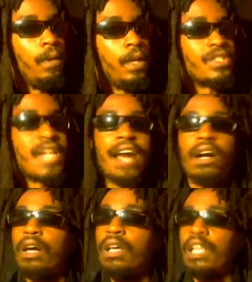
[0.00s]
It's
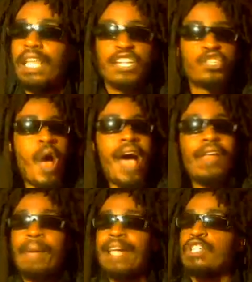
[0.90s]
not let's try
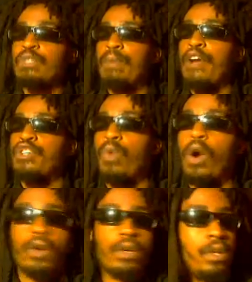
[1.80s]
to make this marriage
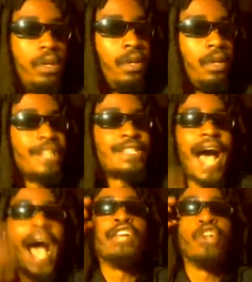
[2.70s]
work.
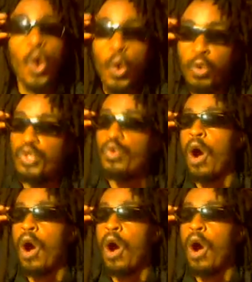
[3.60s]
It's I know who